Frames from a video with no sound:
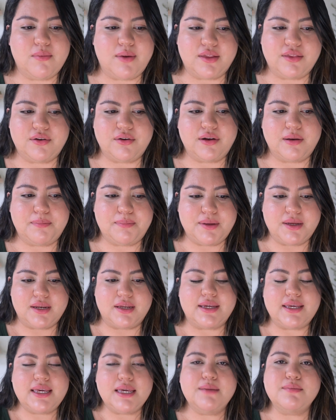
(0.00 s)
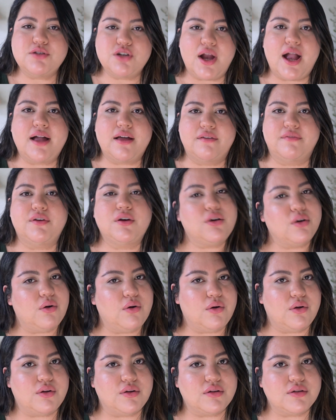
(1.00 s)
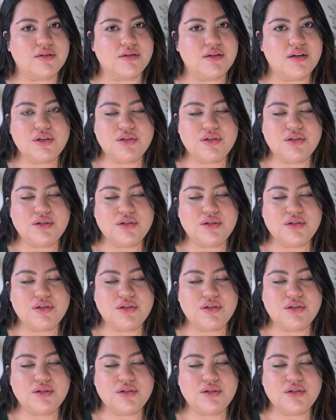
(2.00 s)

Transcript: whether it be to keep track of your goals